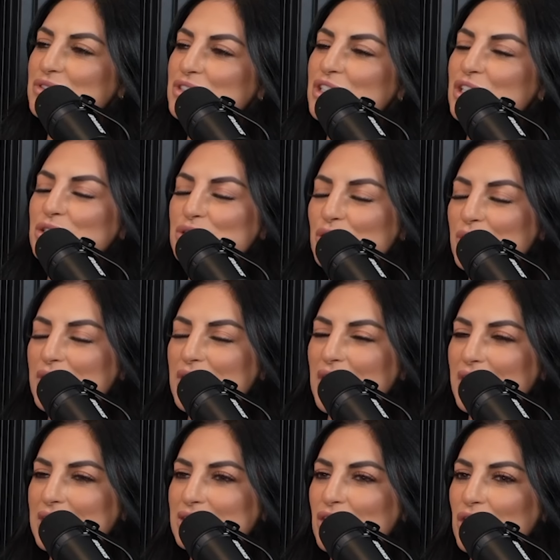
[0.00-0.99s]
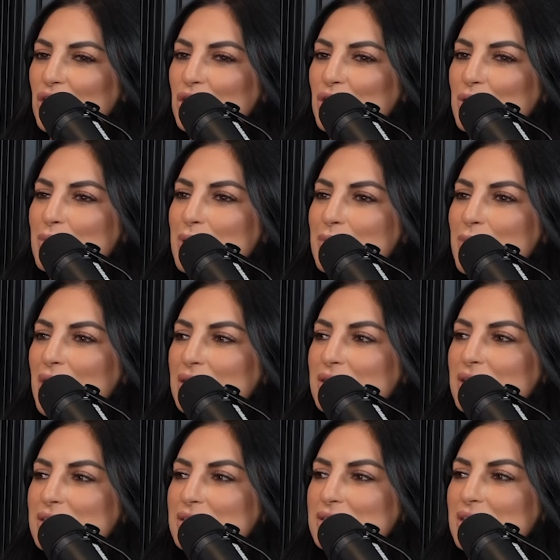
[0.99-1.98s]
Tony and I can talk a little bit about
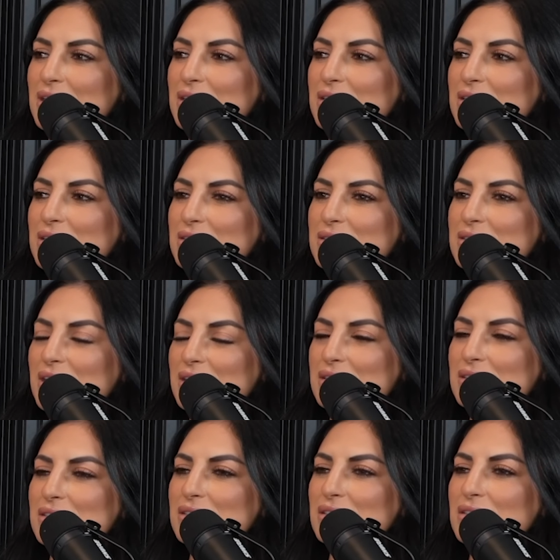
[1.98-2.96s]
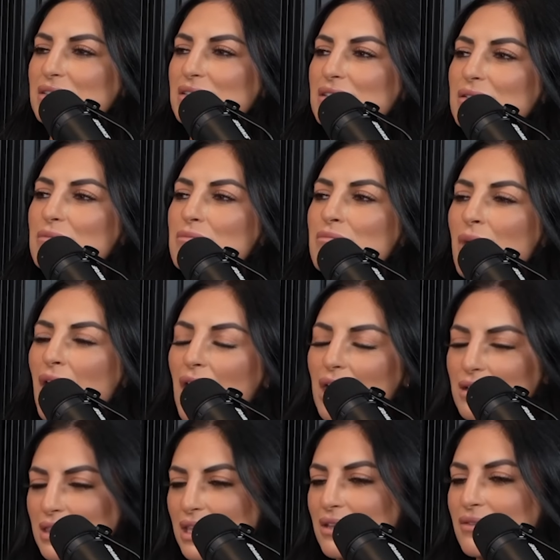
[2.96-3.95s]
this. Since
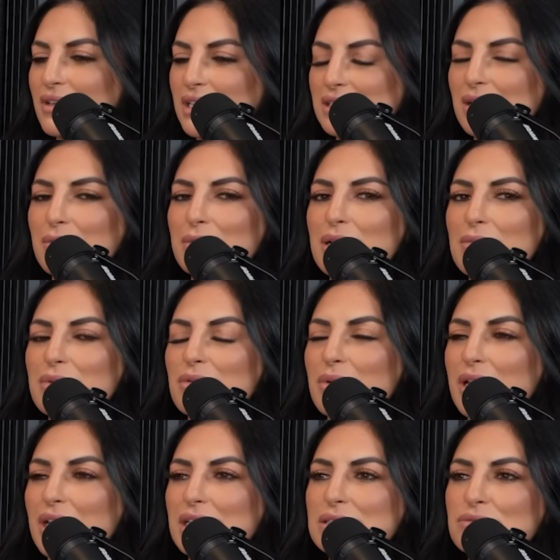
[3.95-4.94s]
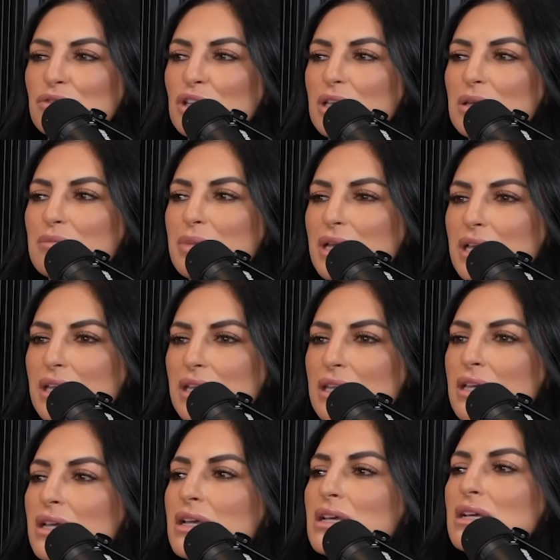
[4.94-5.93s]
my leaving WWE, it's really
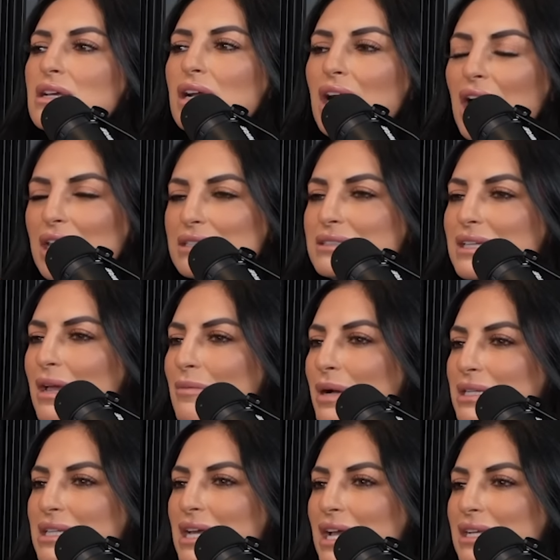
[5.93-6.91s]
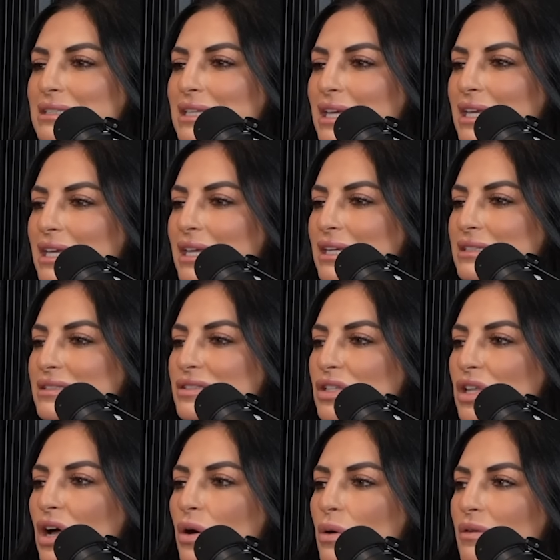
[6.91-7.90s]
been kind of day by day, taking it
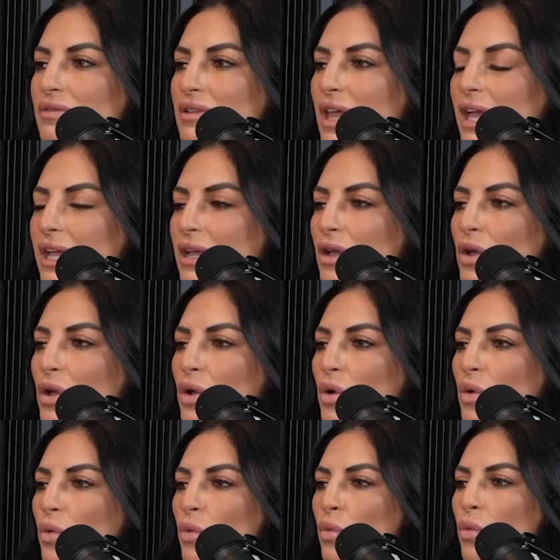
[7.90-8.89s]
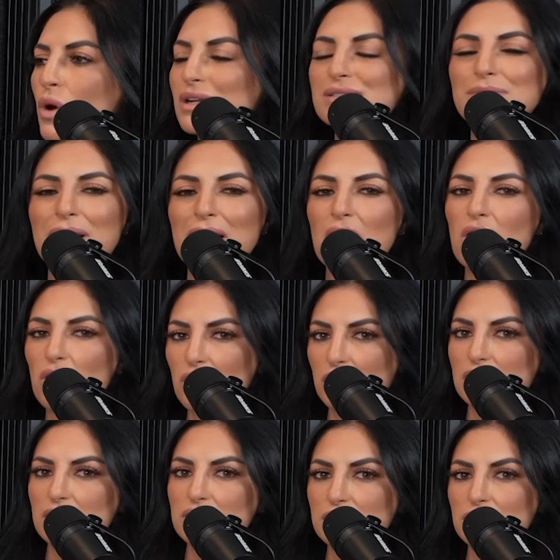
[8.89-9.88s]
slow of like, what does my
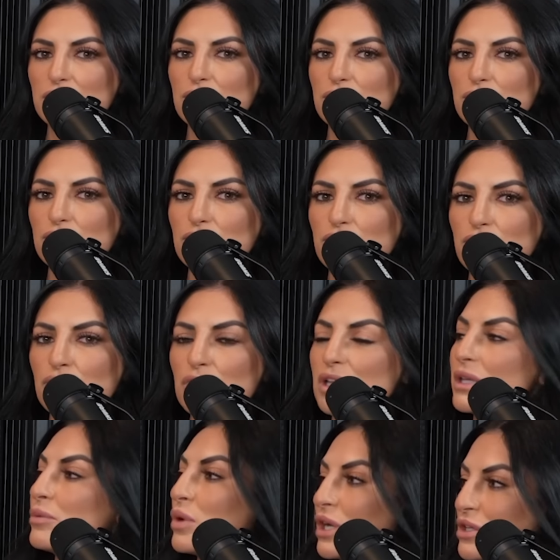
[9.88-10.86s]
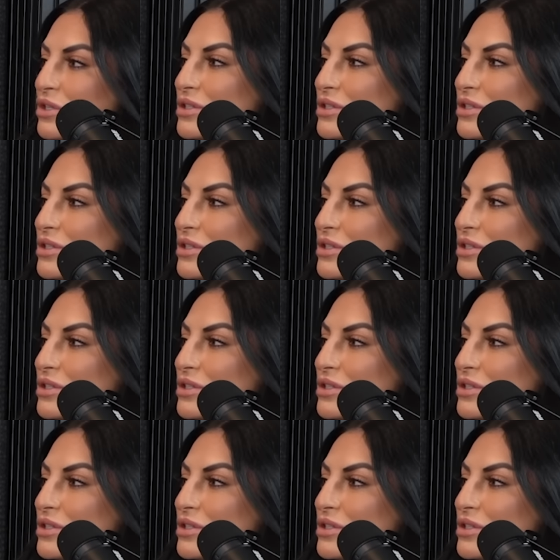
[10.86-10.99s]
heart really want to